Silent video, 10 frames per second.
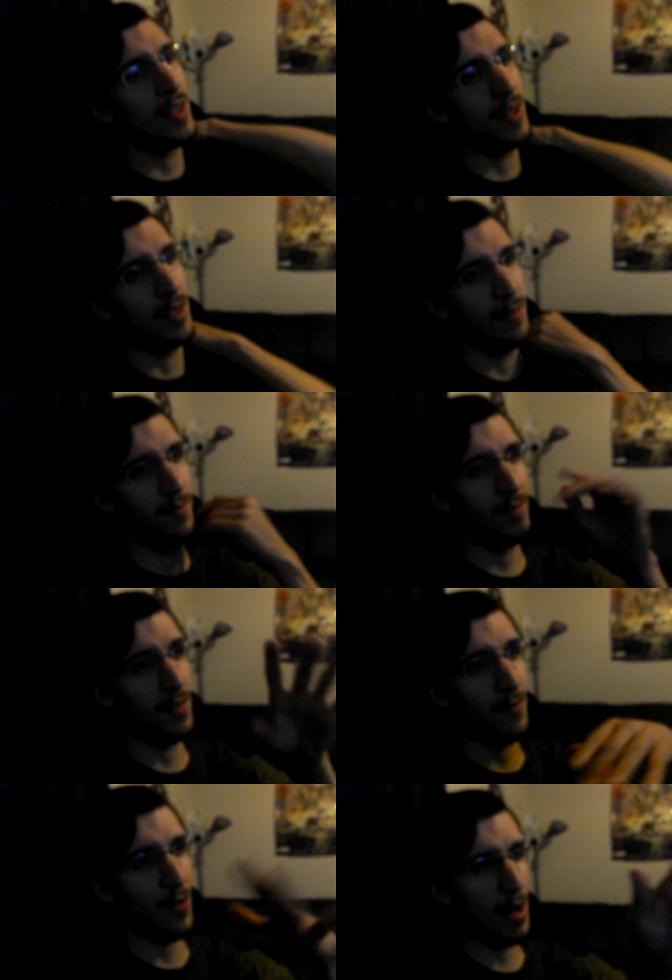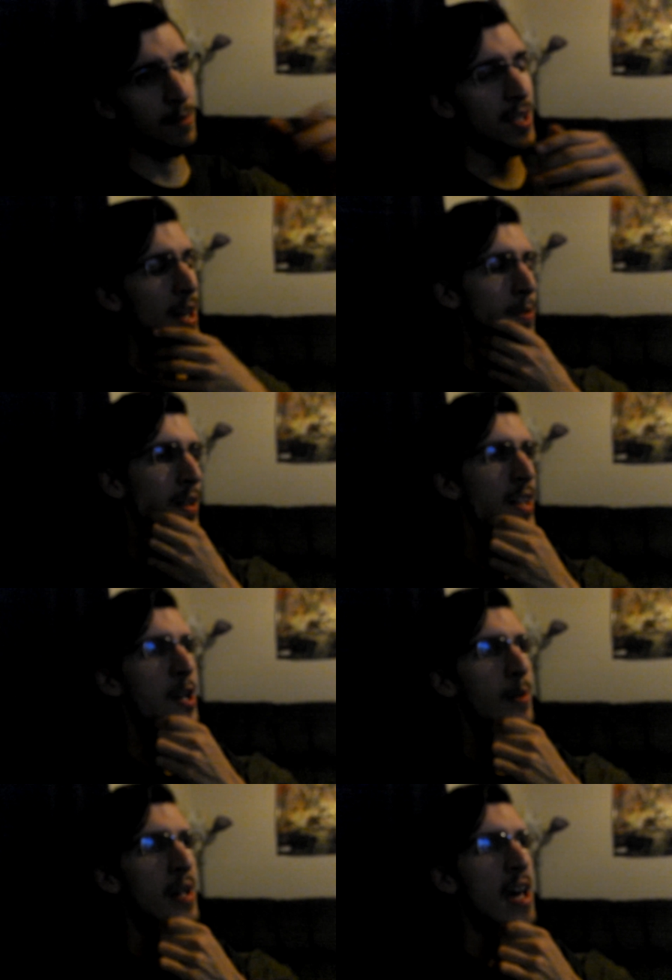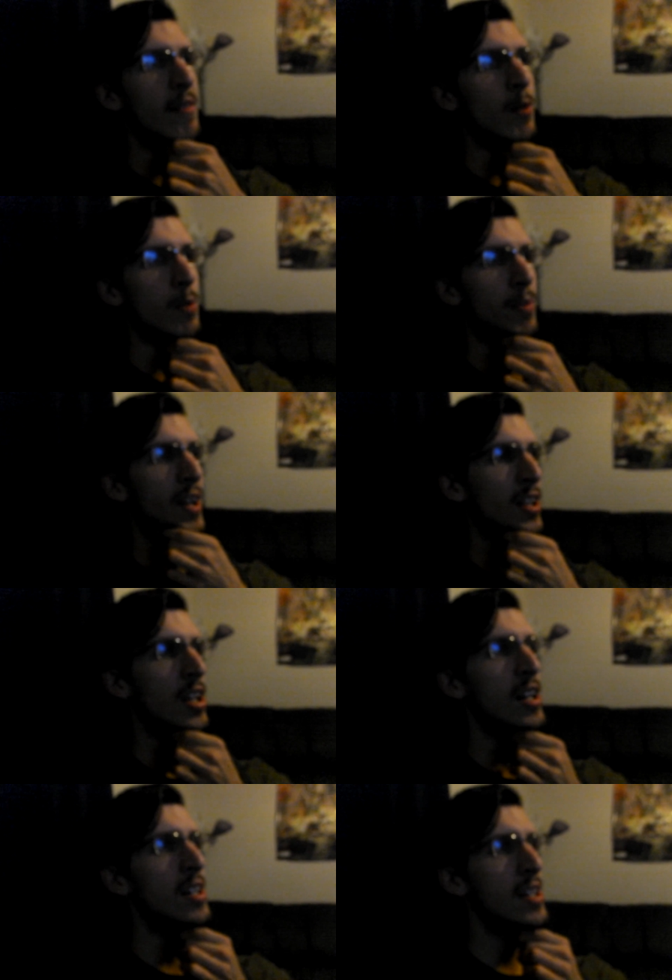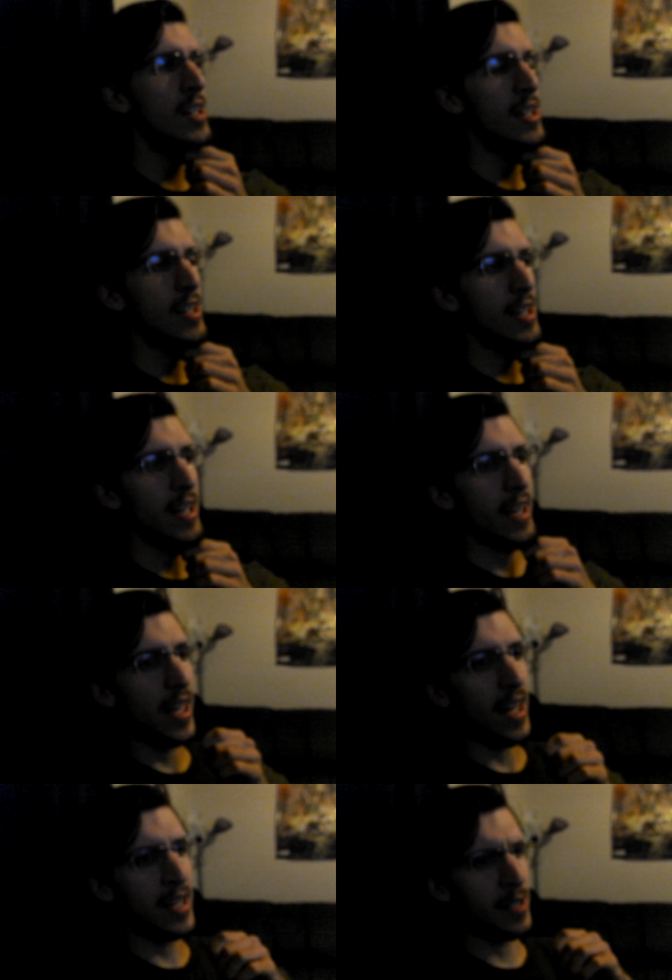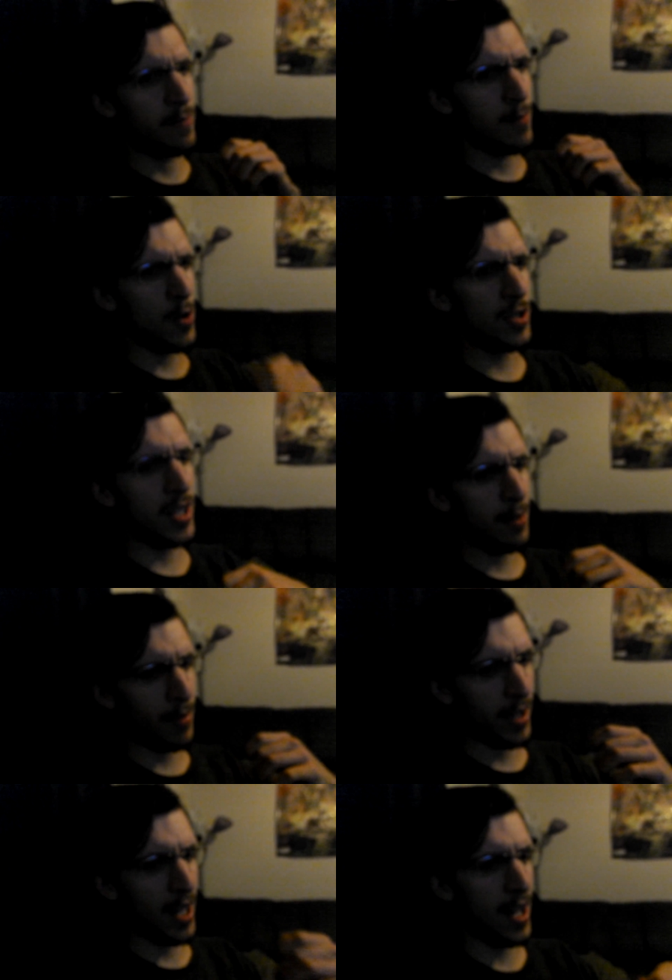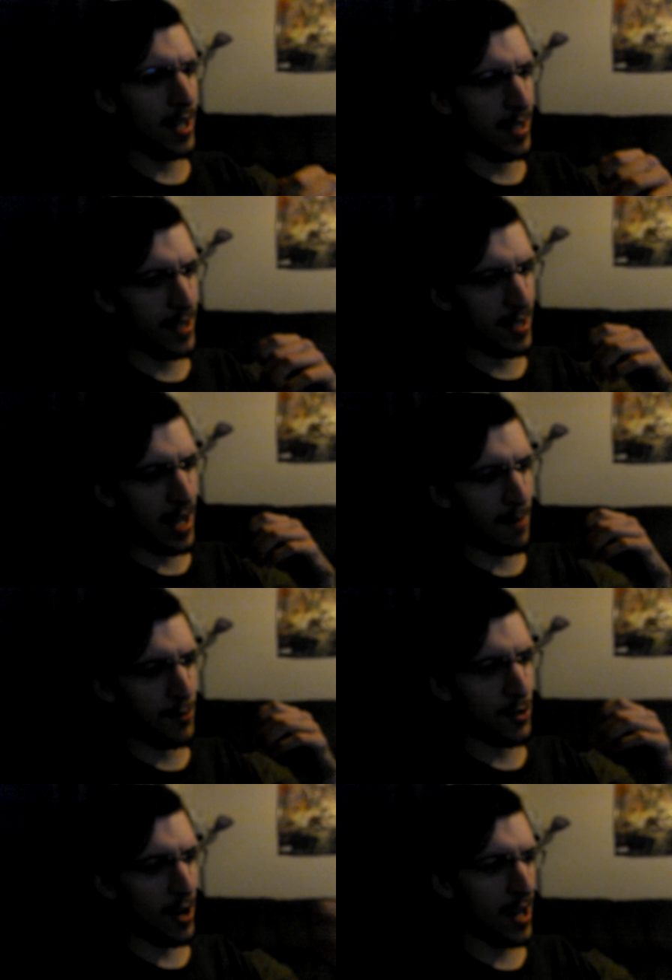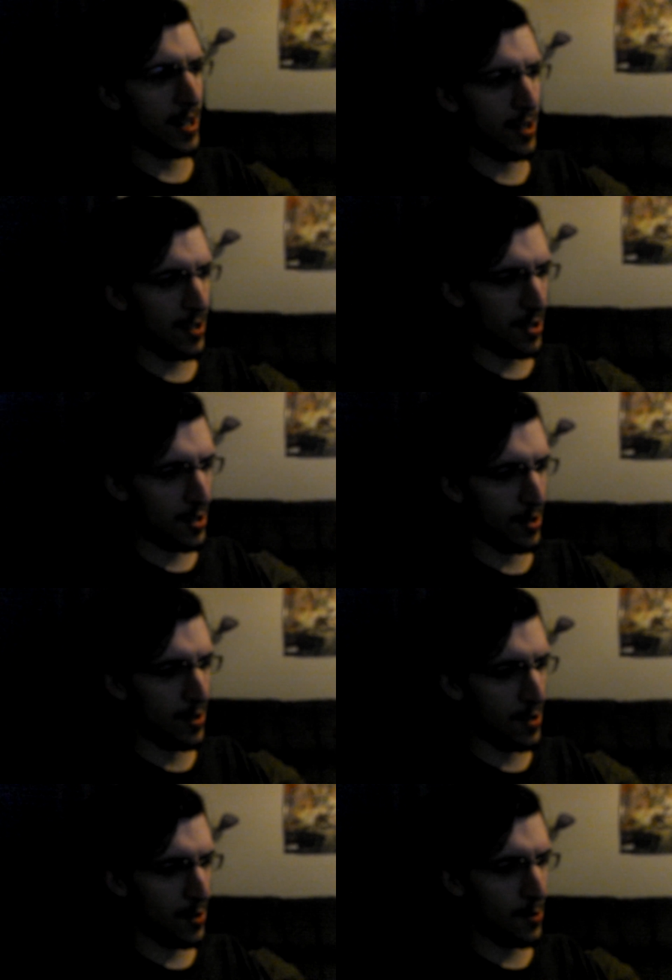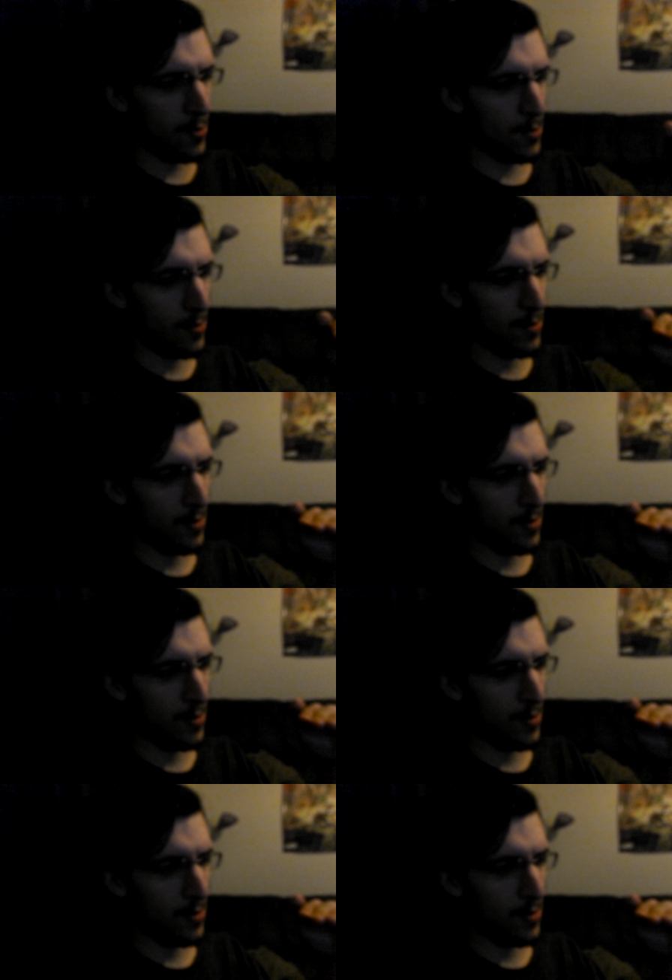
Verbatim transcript: the the frame skipping that I've been having with Playclaw is mostly because I'm trying to do